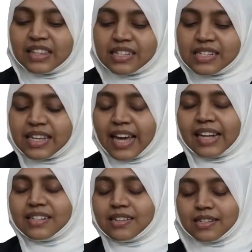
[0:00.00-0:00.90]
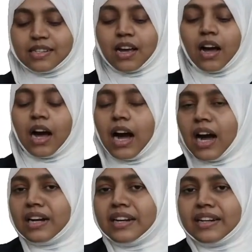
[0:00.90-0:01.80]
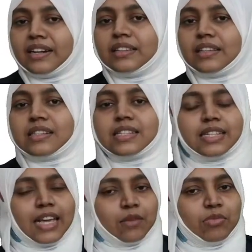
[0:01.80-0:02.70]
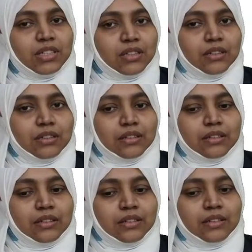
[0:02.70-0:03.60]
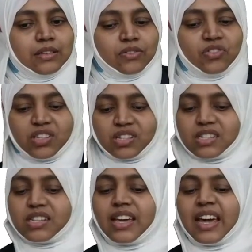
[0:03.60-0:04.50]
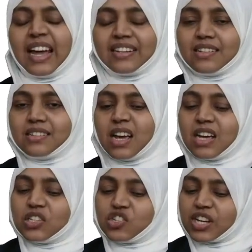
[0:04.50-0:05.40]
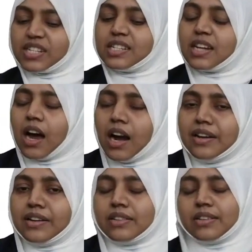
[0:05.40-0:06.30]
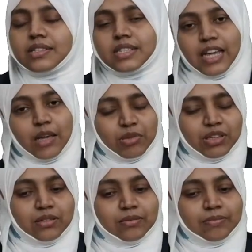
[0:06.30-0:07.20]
This cat is under this table. This cat is just under this table.